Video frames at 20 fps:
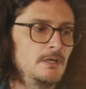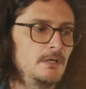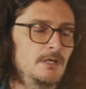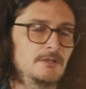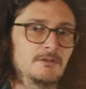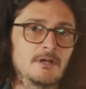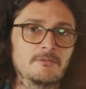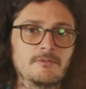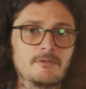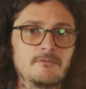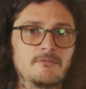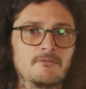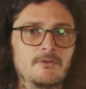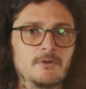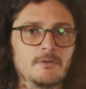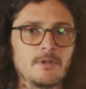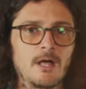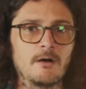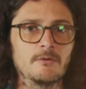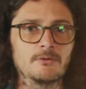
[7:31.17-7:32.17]
You could definitely
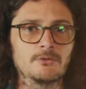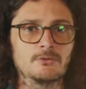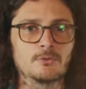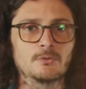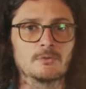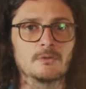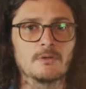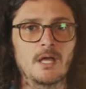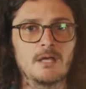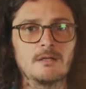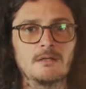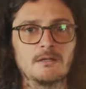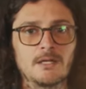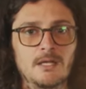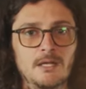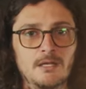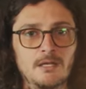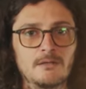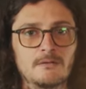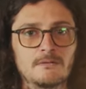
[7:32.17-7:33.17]
fill out your light
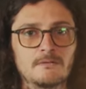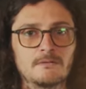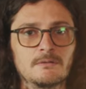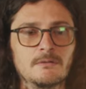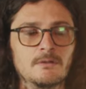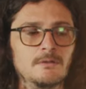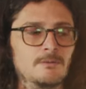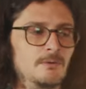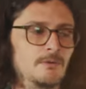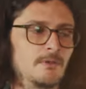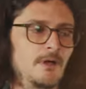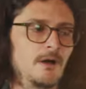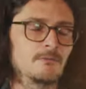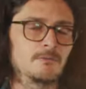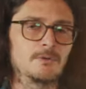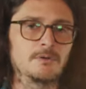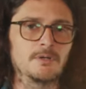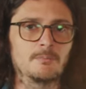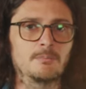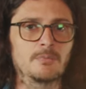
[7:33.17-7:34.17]
kit without
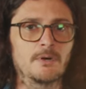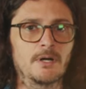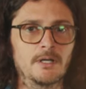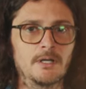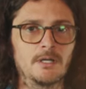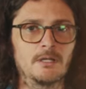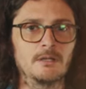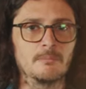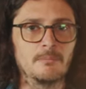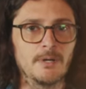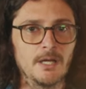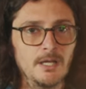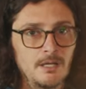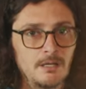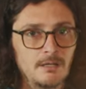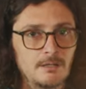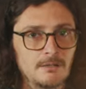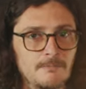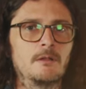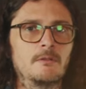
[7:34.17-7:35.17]
really breaking the
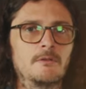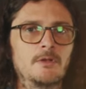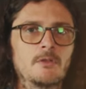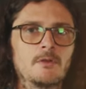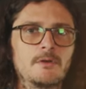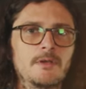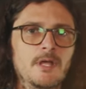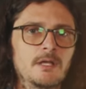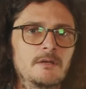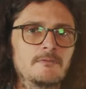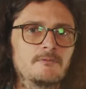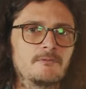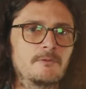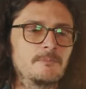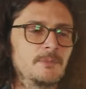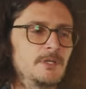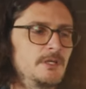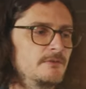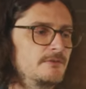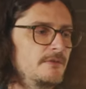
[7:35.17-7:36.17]
bank. The other negative for
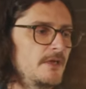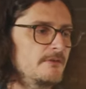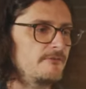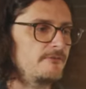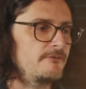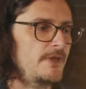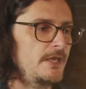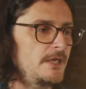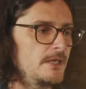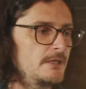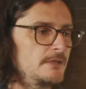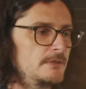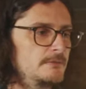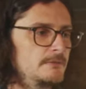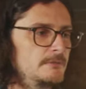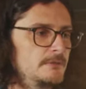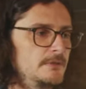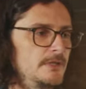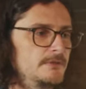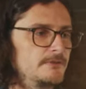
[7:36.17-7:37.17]
me is that fan.
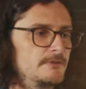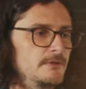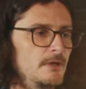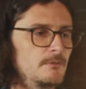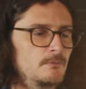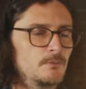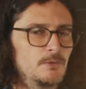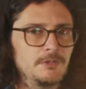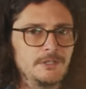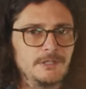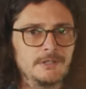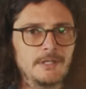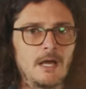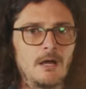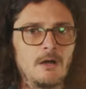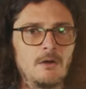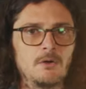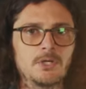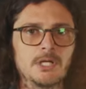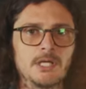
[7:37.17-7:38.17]
It's not really
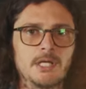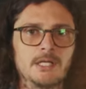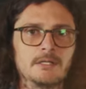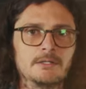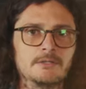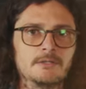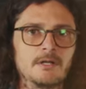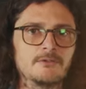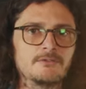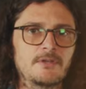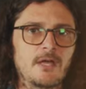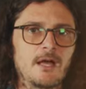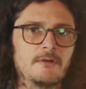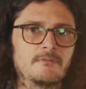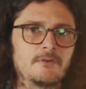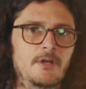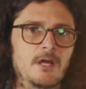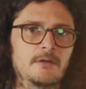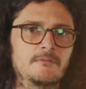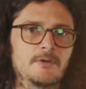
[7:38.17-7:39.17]
loud, and it does
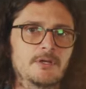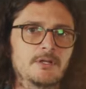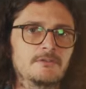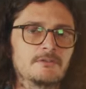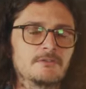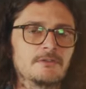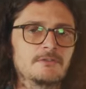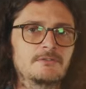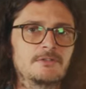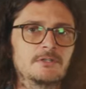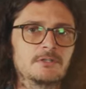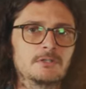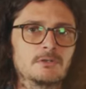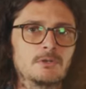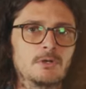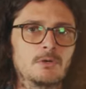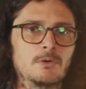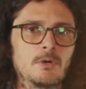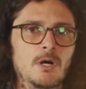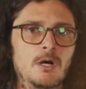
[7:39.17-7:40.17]
have kind of a consistent
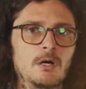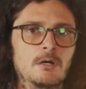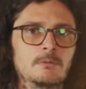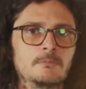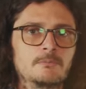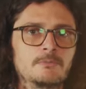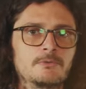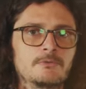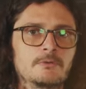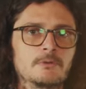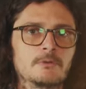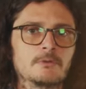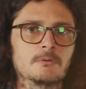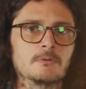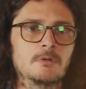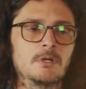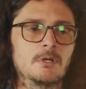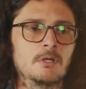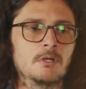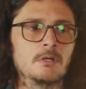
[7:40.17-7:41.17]
low hum, so